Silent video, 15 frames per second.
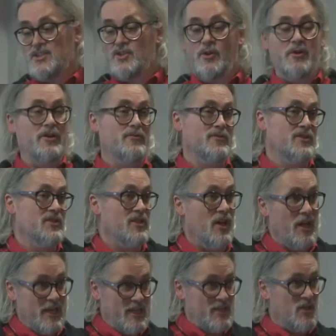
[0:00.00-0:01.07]
historical
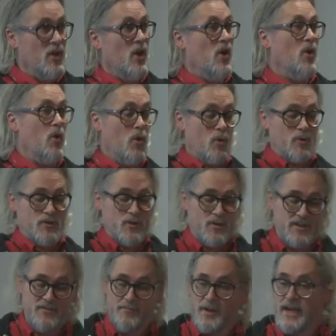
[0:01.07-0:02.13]
societies, all
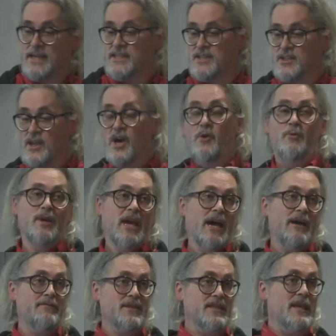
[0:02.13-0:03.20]
sorts of places. We
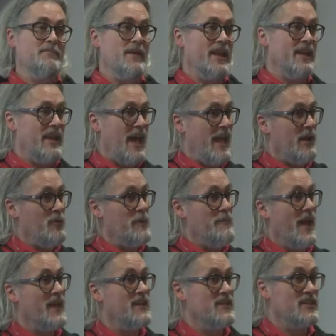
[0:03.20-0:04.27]
harvest their metadata, we
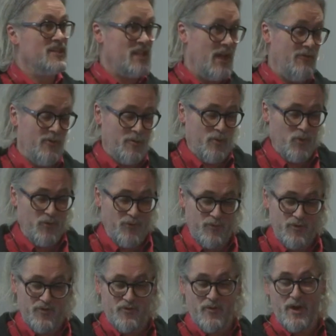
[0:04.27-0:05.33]
make it discoverable
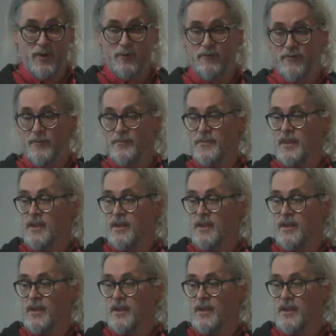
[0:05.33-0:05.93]
through Trove.